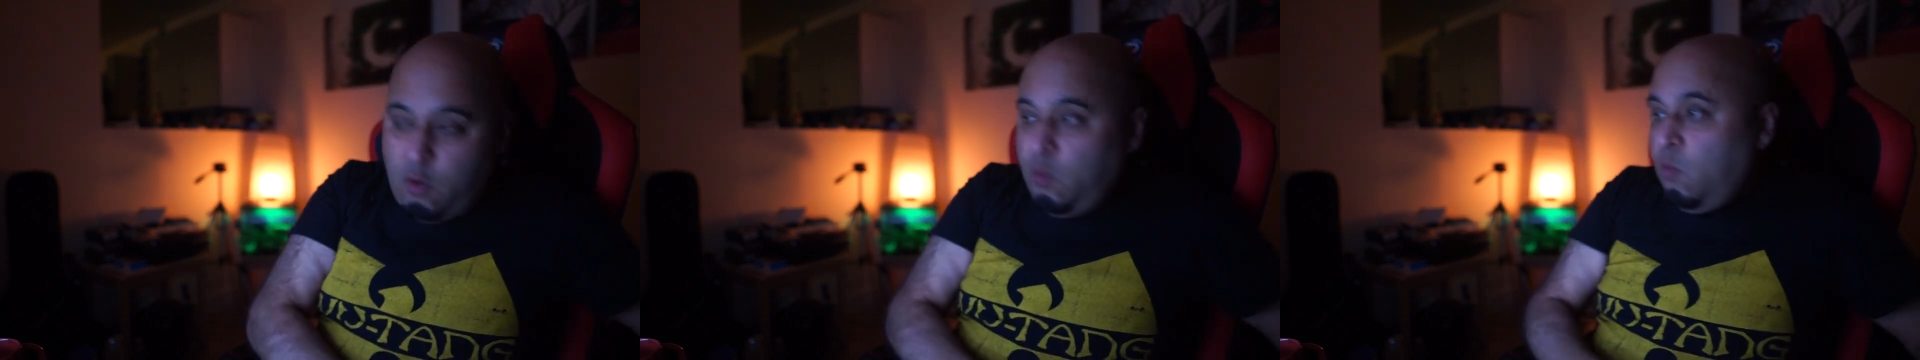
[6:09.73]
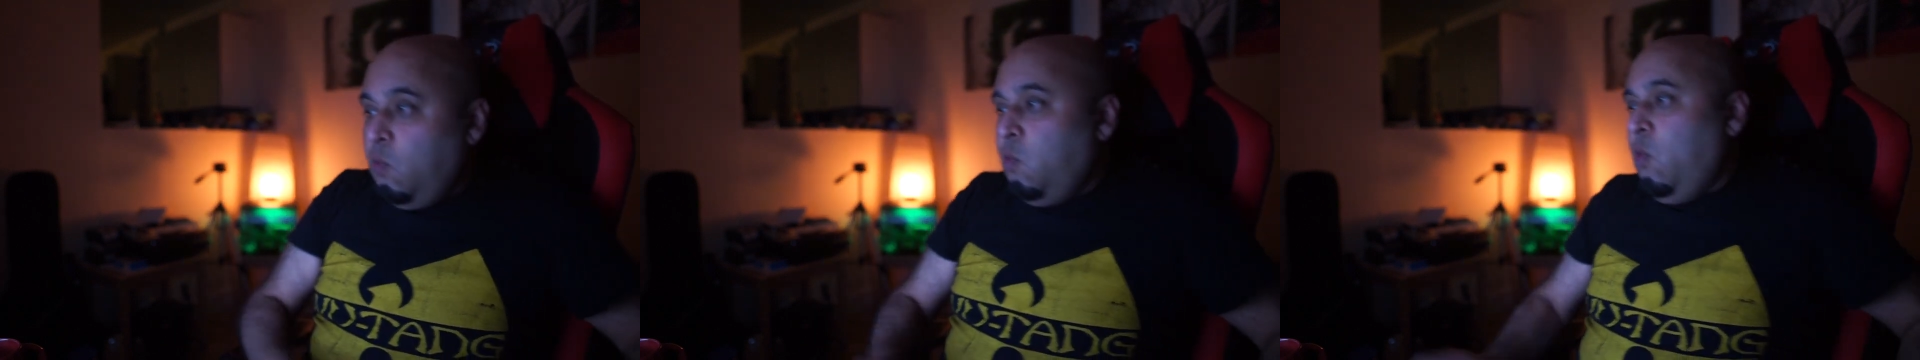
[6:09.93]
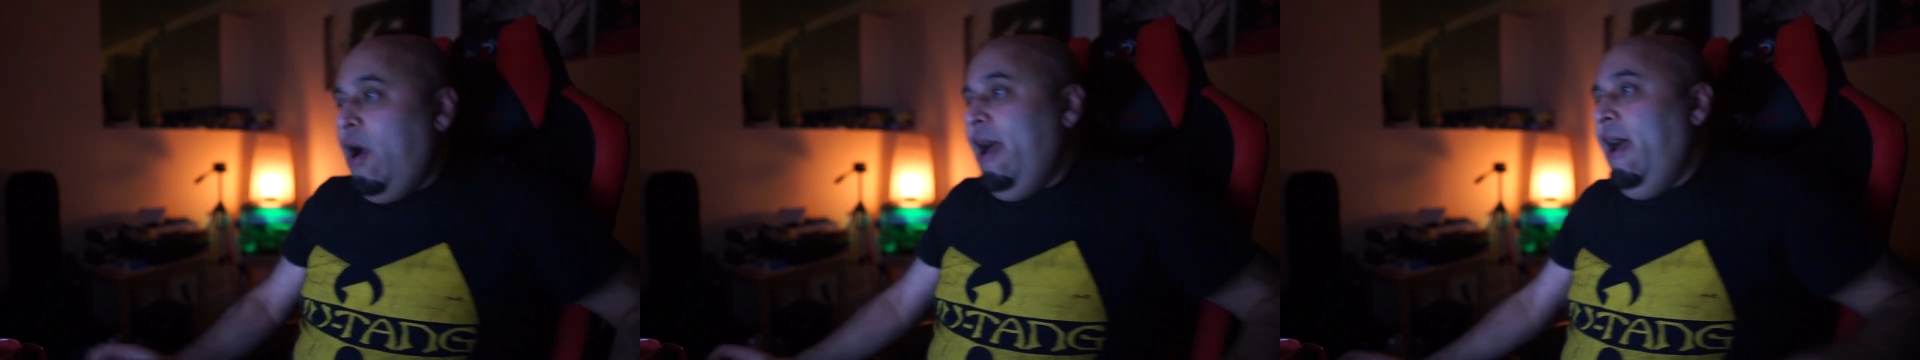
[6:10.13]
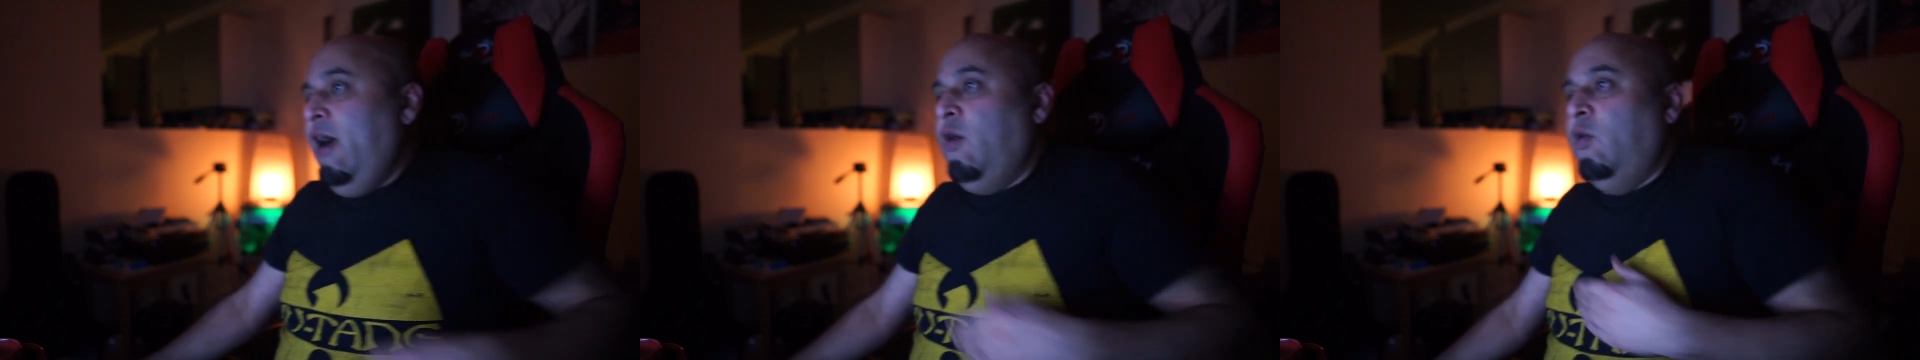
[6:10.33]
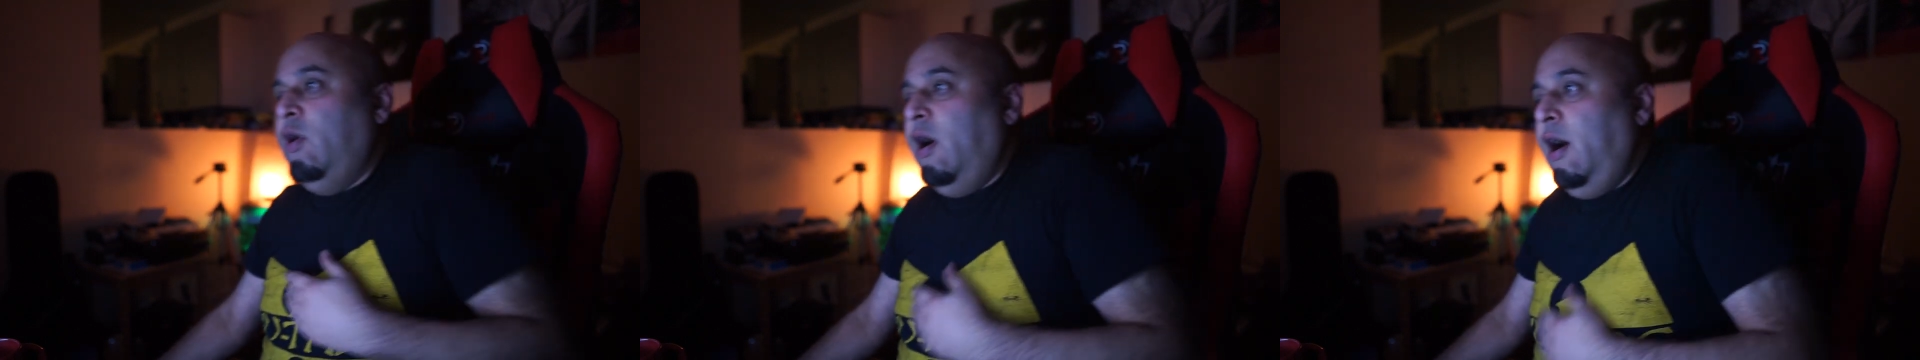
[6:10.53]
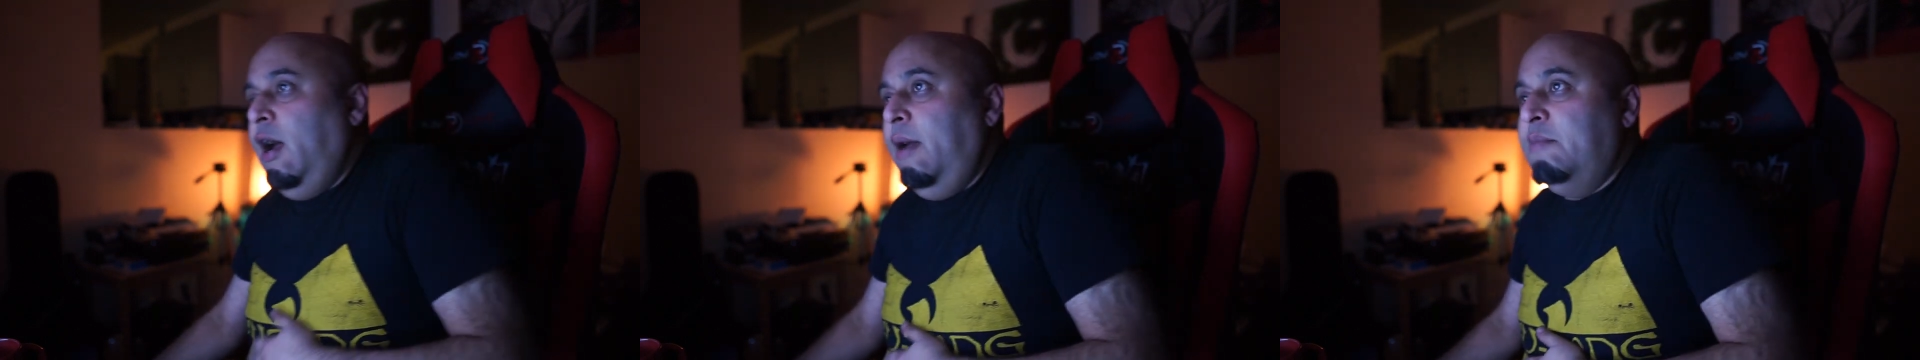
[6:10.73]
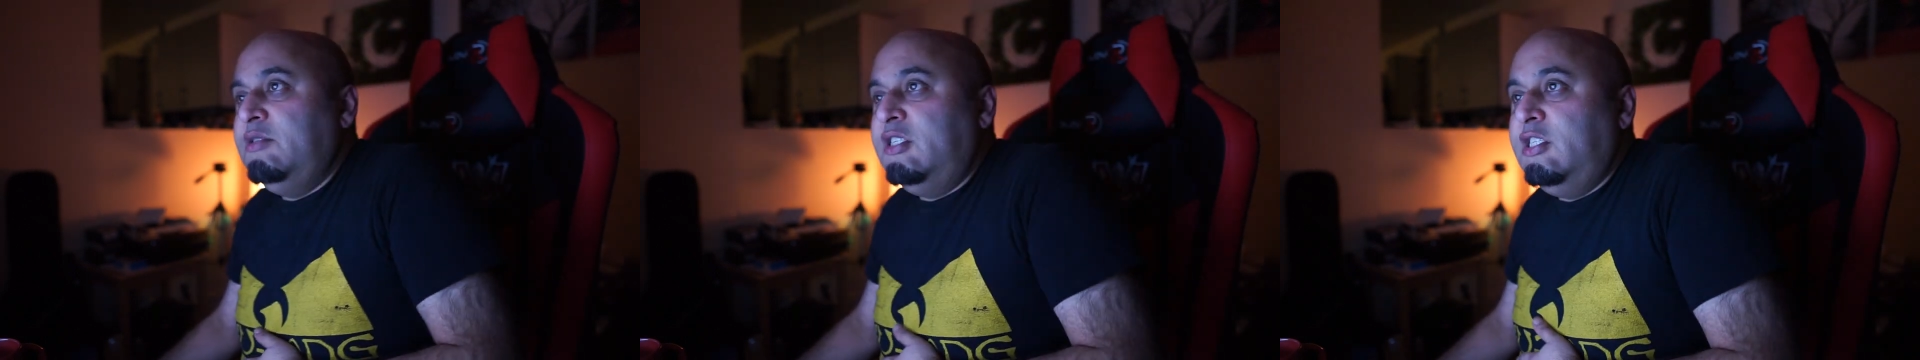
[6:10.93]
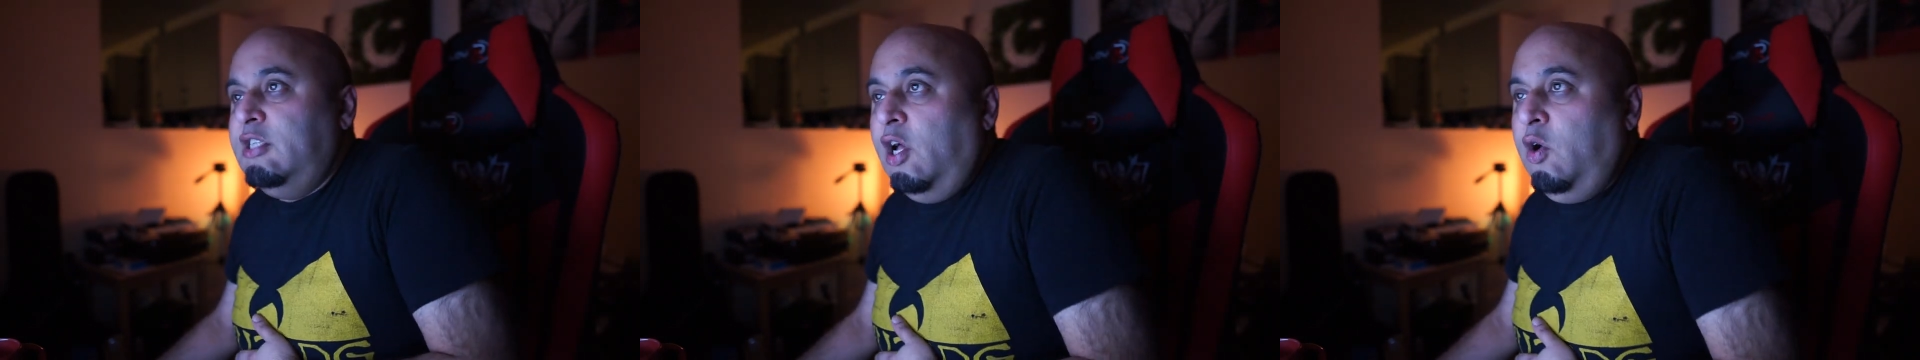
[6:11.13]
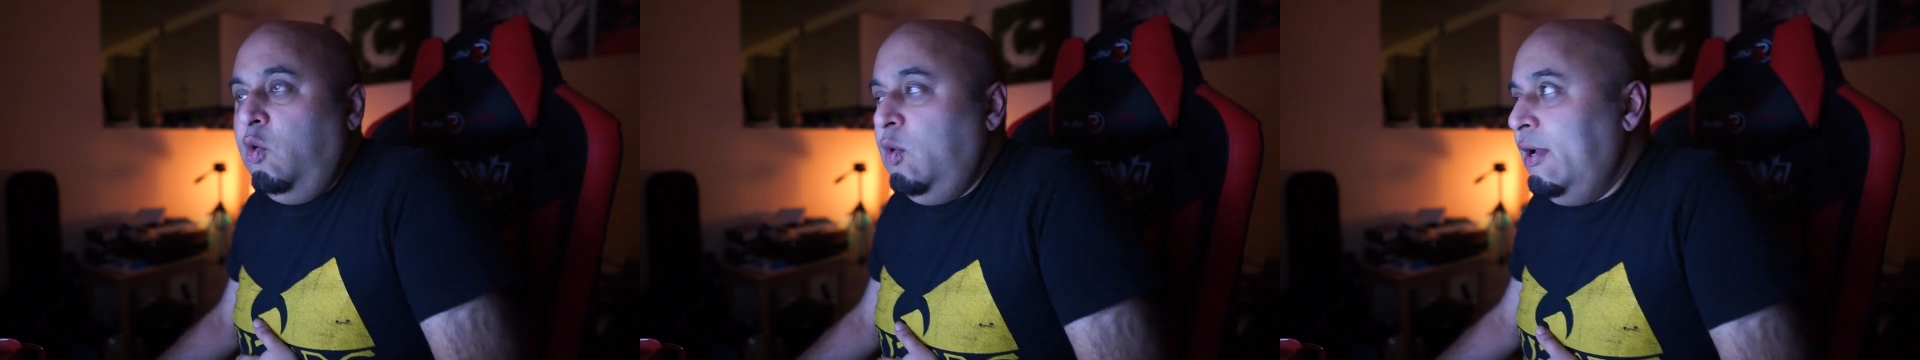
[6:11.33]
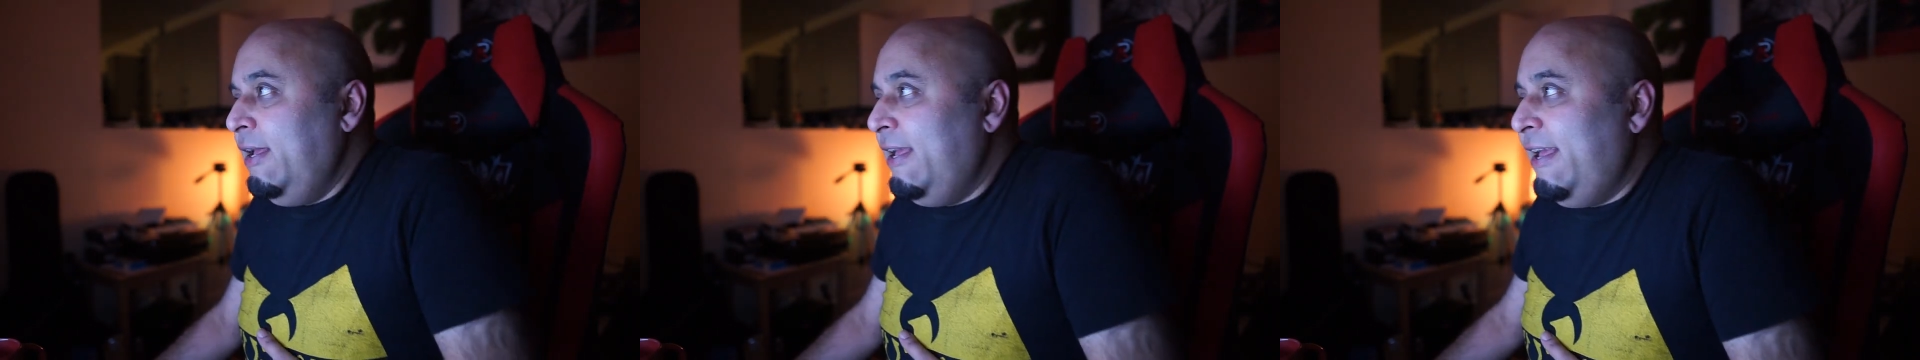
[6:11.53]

Wow, I am so